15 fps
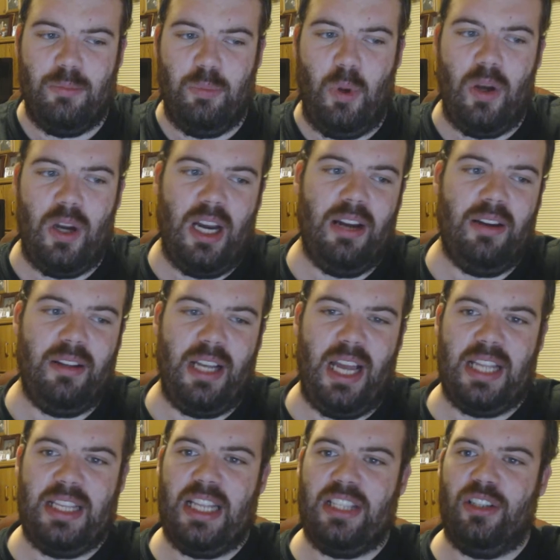what? I,
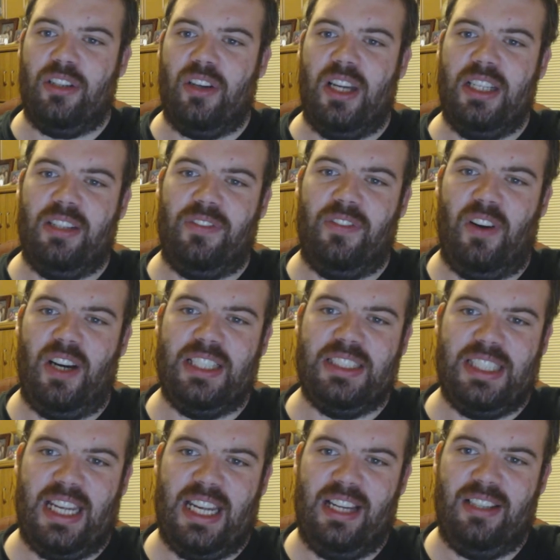and then you kind of
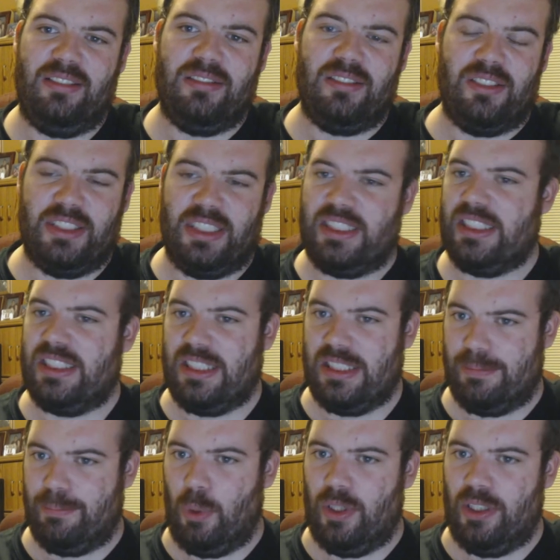find out because this is
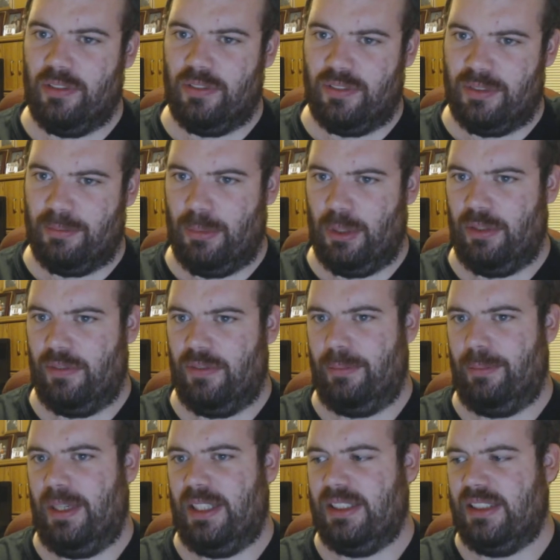the spoiler of the
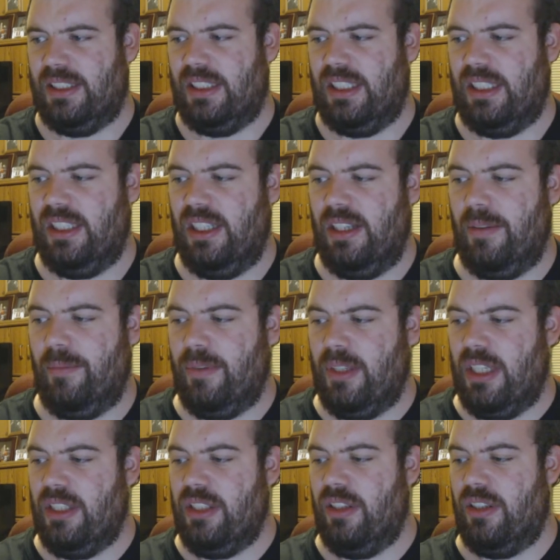movie, basically.
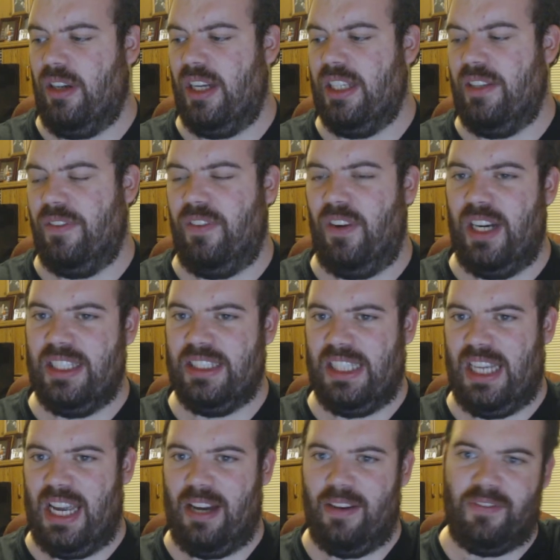You kind of find
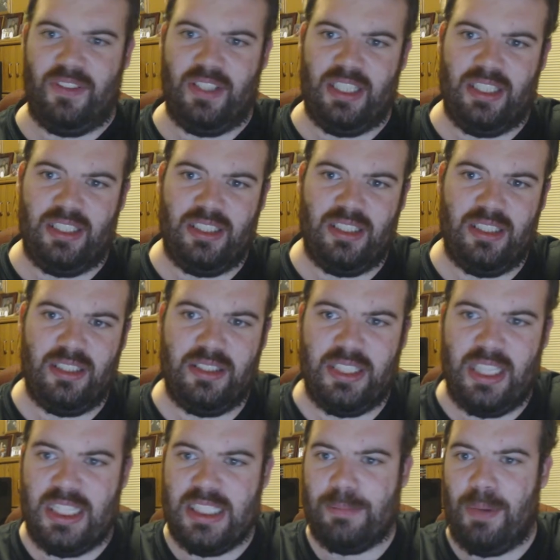out that
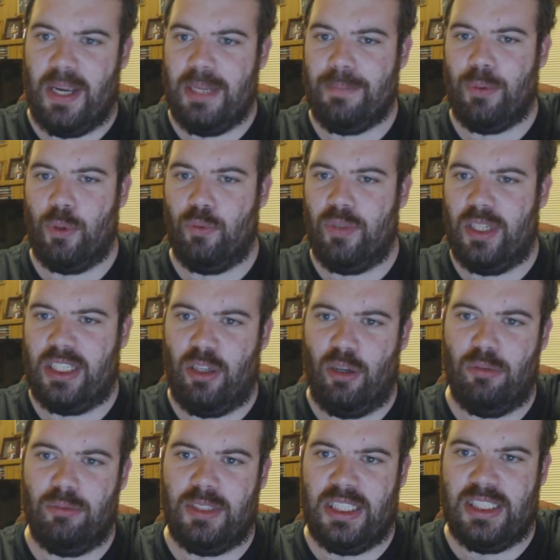these people
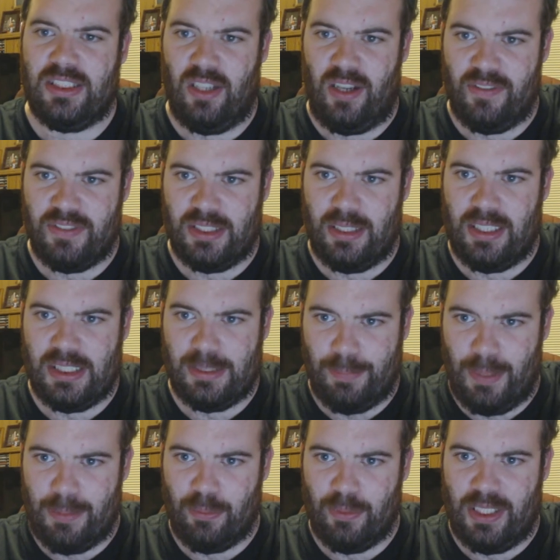record these lives of these
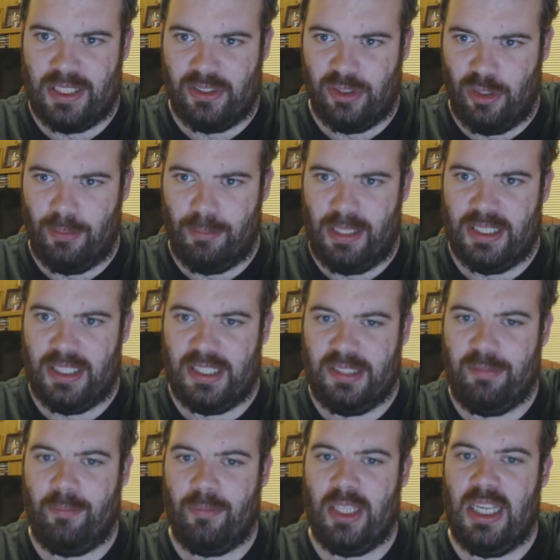people they're
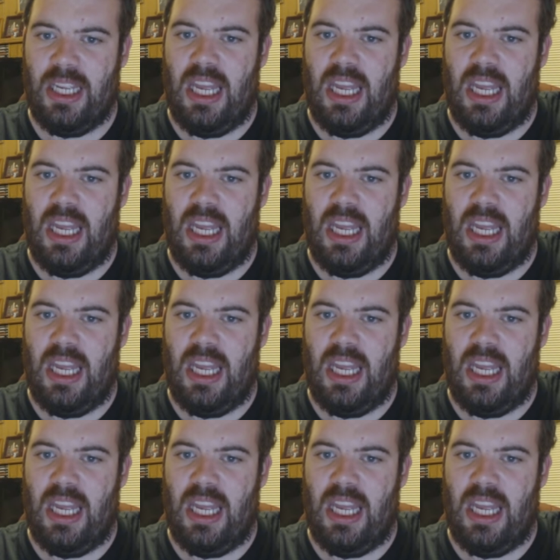tormenting